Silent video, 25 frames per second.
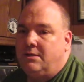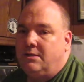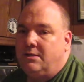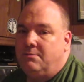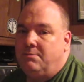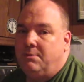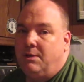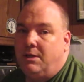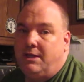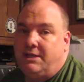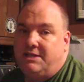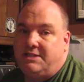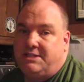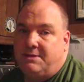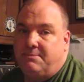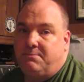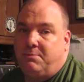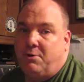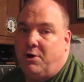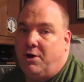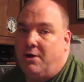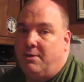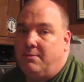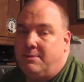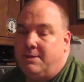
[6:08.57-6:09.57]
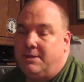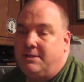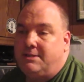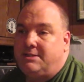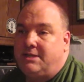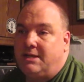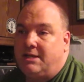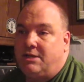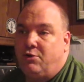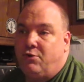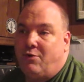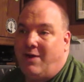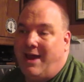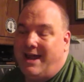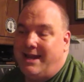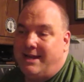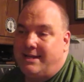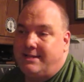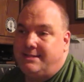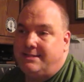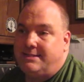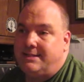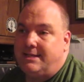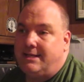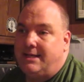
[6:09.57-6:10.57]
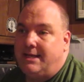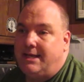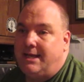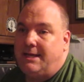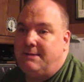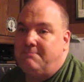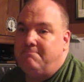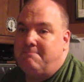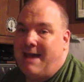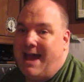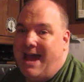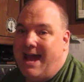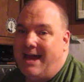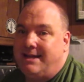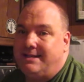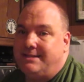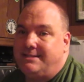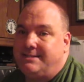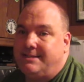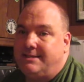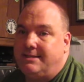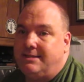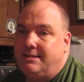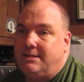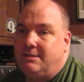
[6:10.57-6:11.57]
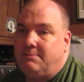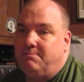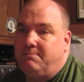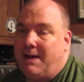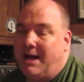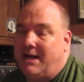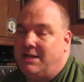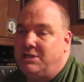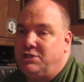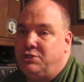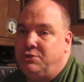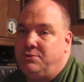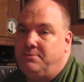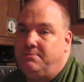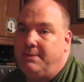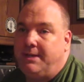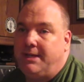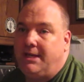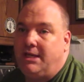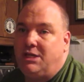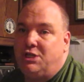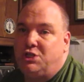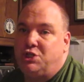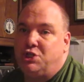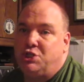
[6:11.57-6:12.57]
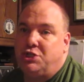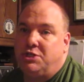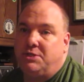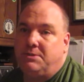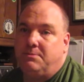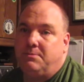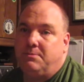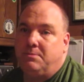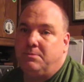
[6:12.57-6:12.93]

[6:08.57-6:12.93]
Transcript: the police departments in Granite City, Madison, Pontoon Beach,